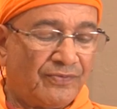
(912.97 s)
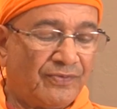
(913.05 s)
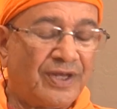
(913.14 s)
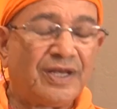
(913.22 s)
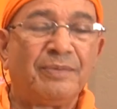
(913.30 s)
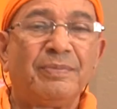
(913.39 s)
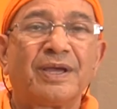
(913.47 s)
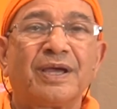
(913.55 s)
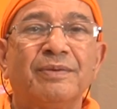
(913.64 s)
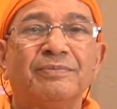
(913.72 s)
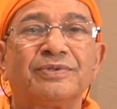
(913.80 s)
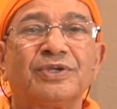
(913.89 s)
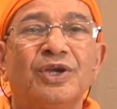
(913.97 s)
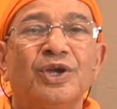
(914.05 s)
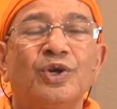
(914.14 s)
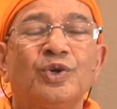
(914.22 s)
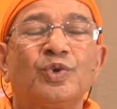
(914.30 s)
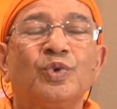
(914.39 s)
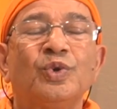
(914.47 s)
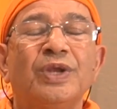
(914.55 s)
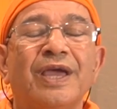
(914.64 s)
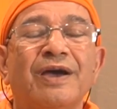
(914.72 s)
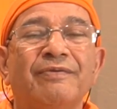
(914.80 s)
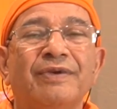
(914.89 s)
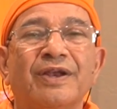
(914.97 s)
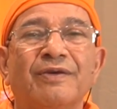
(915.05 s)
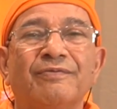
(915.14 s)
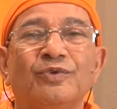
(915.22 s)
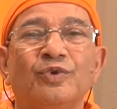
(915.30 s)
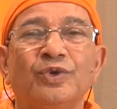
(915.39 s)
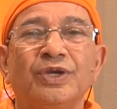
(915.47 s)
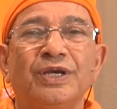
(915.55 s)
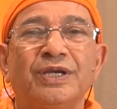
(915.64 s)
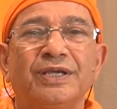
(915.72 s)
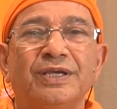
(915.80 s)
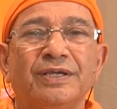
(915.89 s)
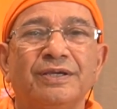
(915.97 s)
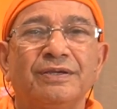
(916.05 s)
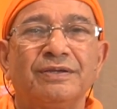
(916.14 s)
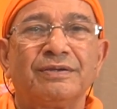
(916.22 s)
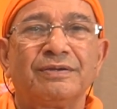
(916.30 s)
When he becomes truly aware of unity,